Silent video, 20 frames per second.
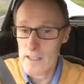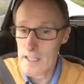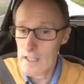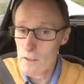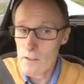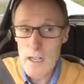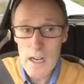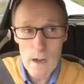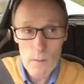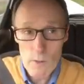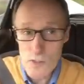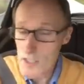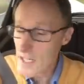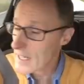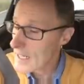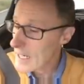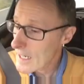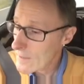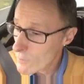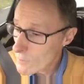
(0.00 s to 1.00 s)
Now, I'm
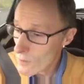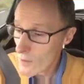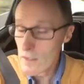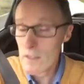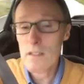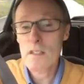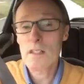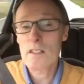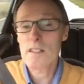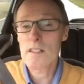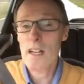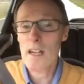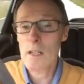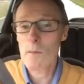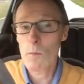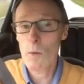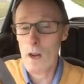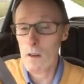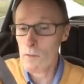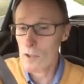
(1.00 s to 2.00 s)
checking everyone, telling
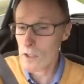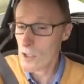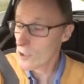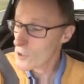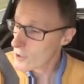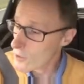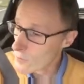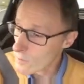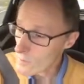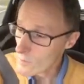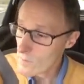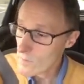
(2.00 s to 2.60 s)
them what I'm going to do.